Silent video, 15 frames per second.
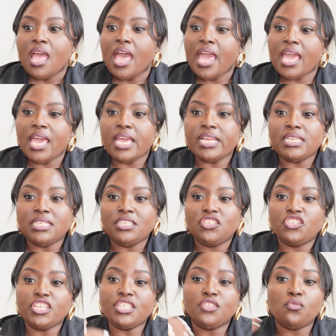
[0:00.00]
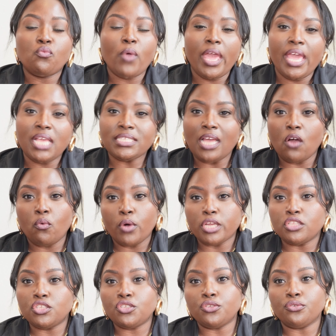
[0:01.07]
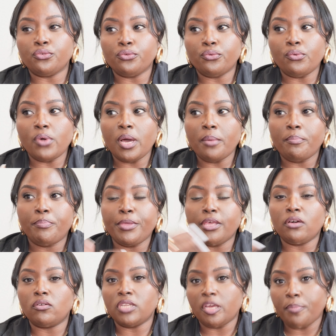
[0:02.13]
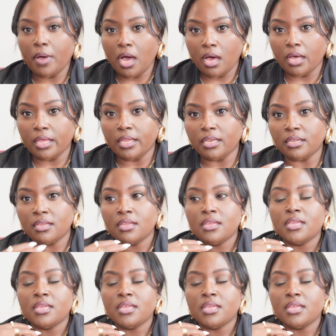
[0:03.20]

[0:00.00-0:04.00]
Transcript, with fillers: and just the ways I want to build upon